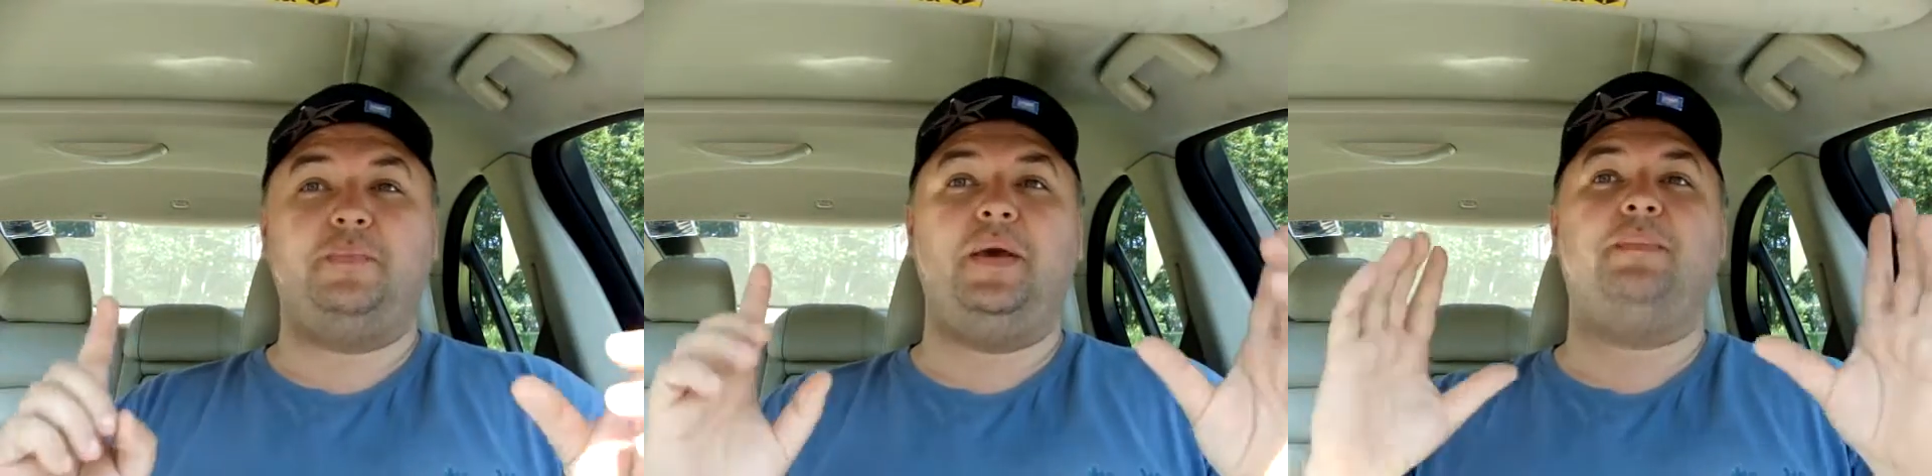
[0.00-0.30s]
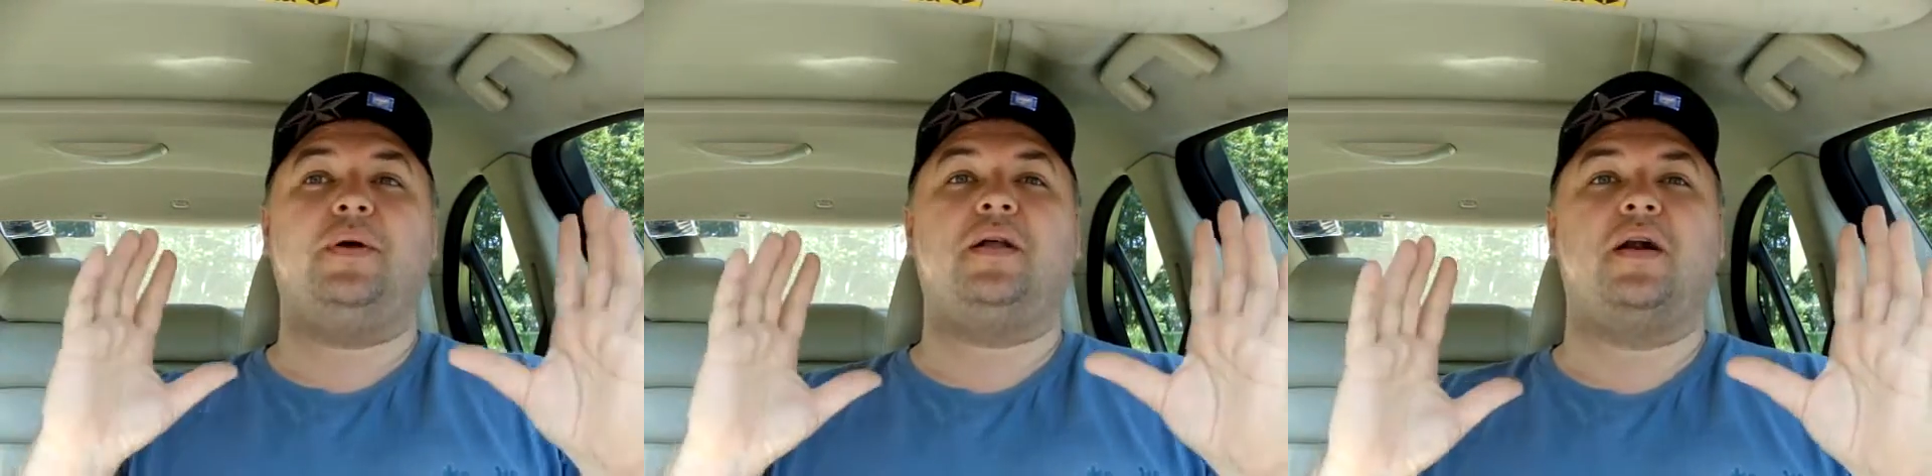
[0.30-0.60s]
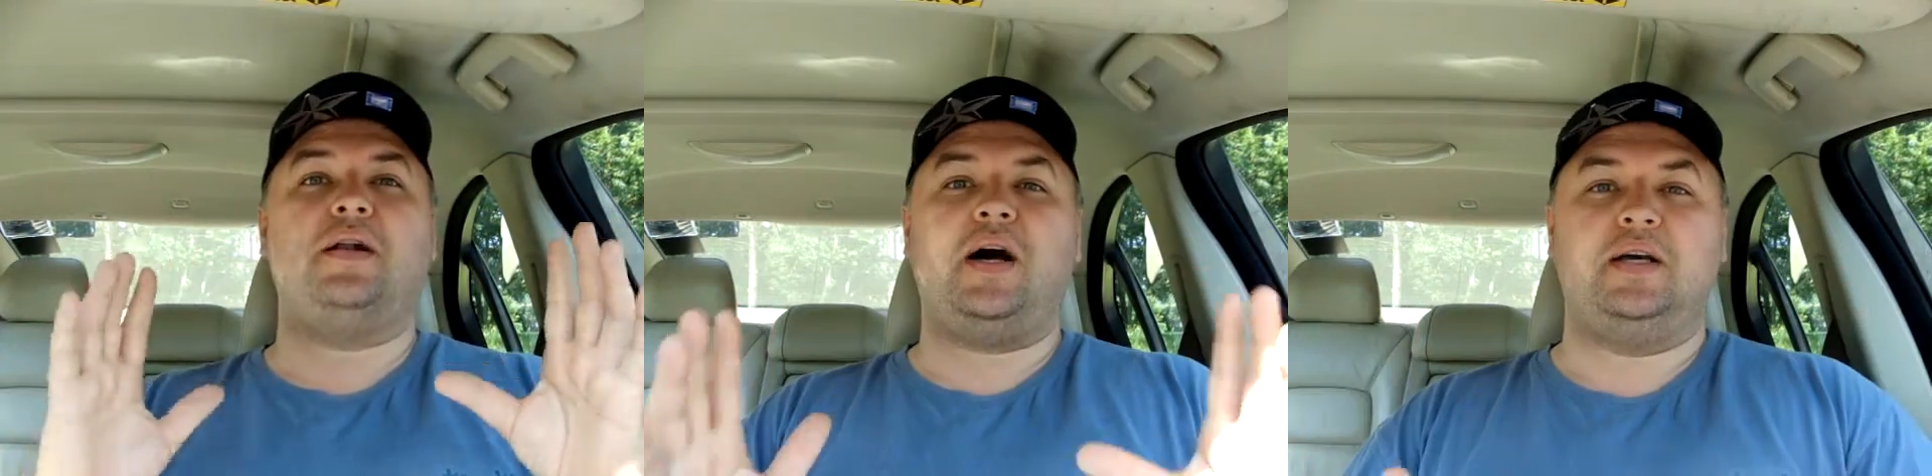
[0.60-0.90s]
people
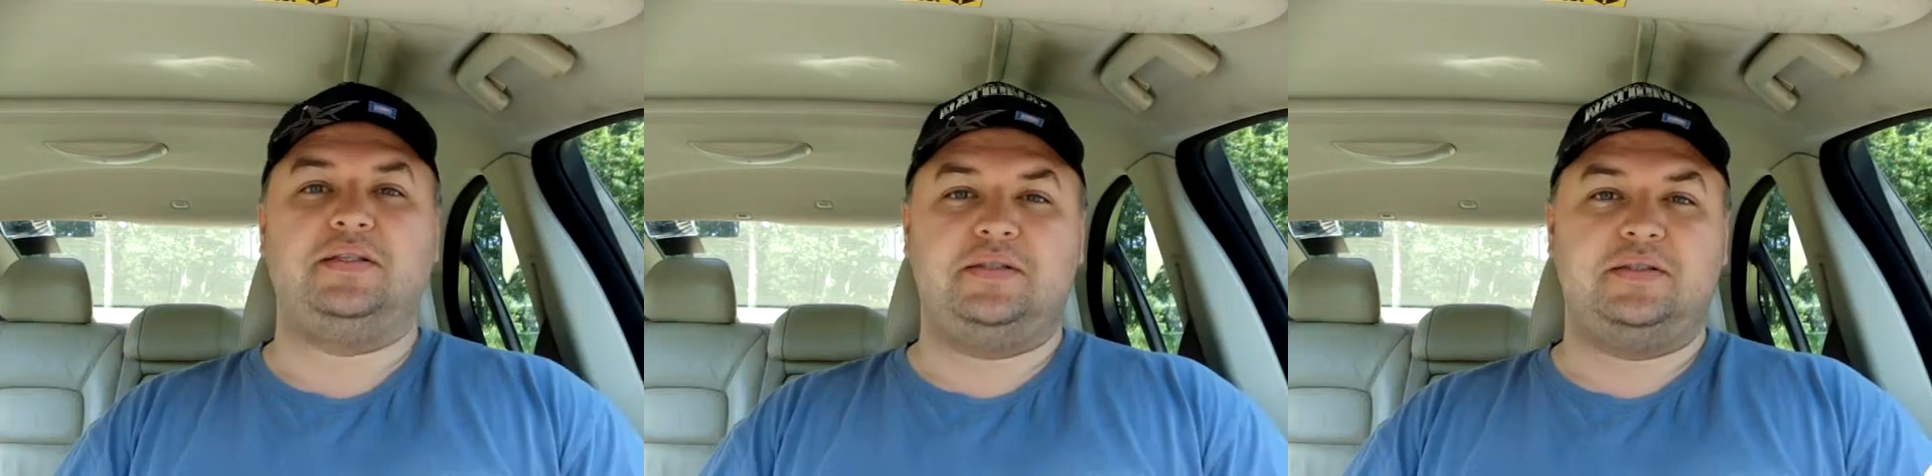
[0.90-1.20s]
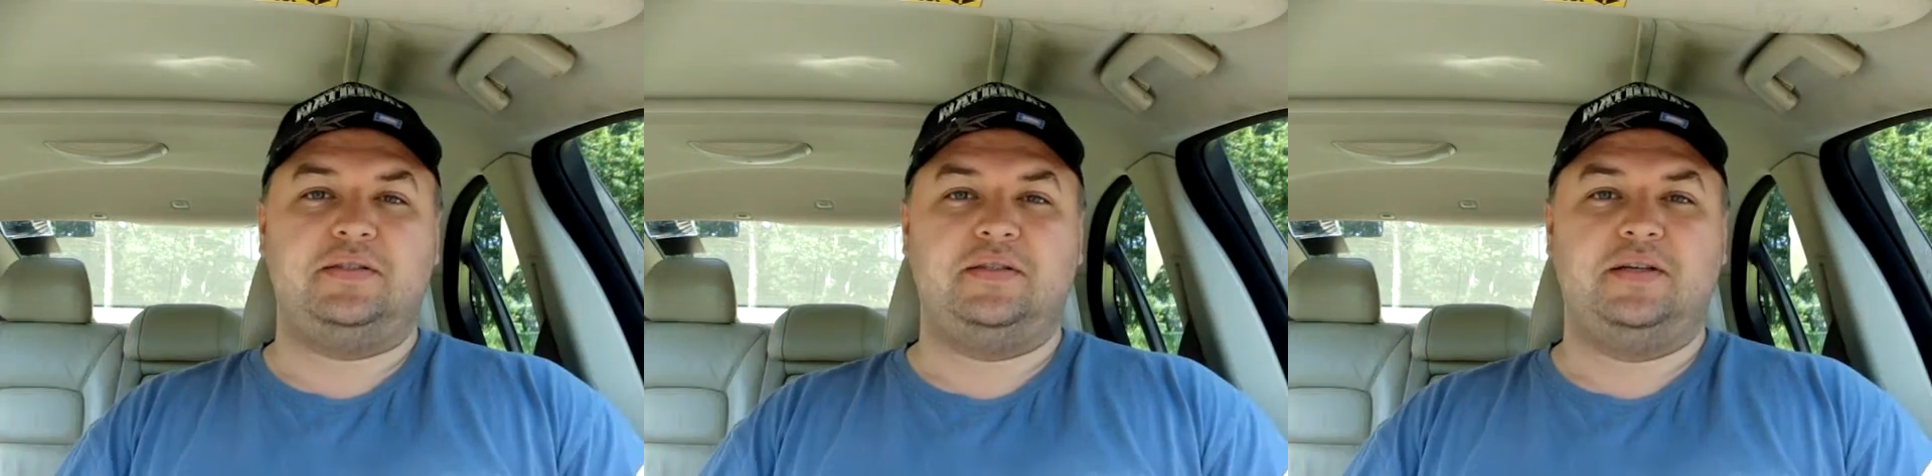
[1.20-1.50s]
are nice